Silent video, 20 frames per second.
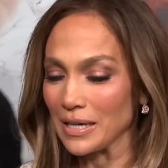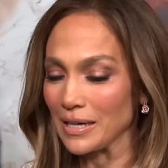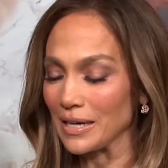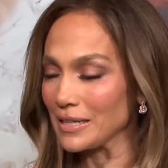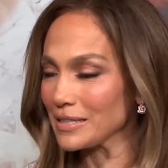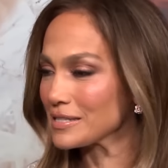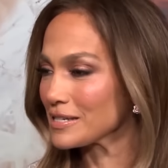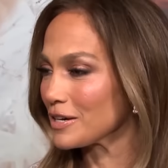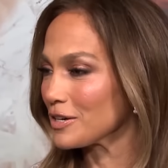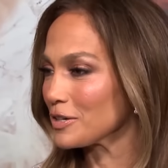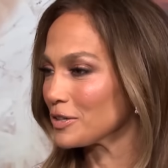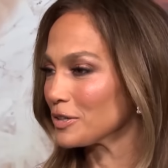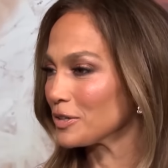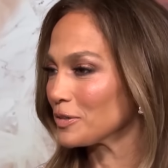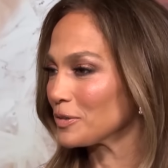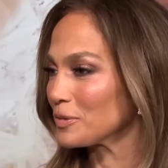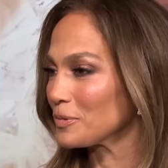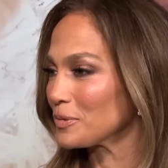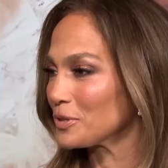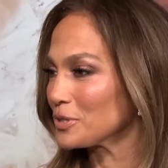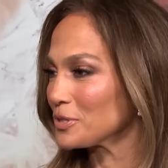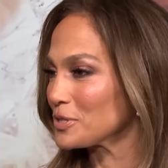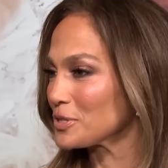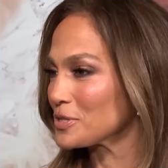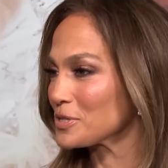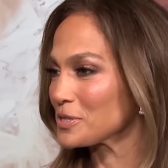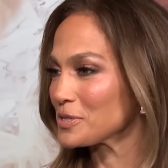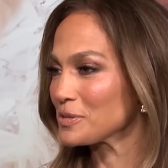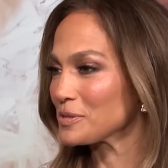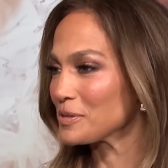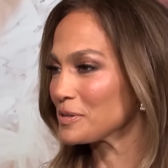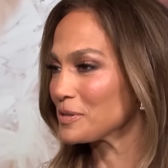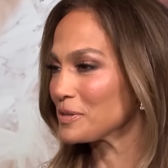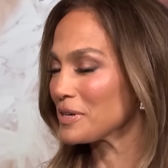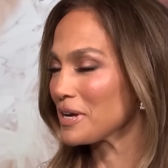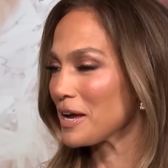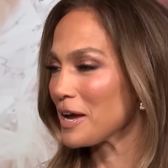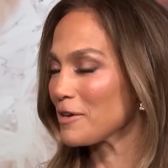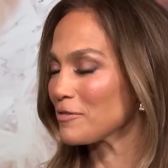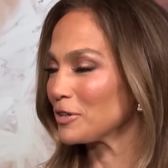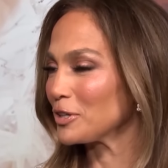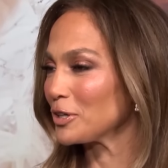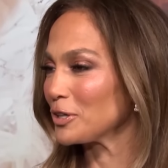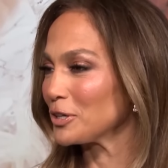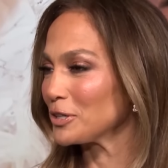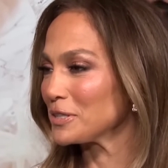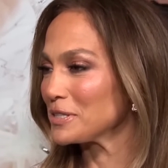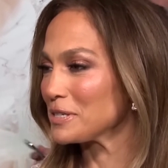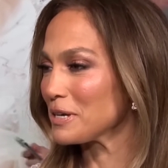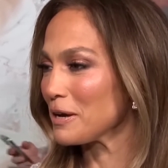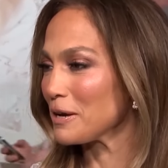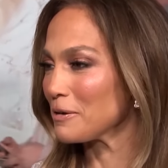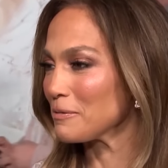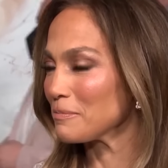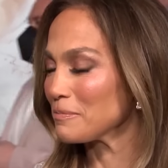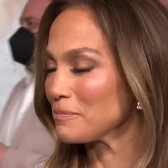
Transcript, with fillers: While a few support Jennifer, the majority advise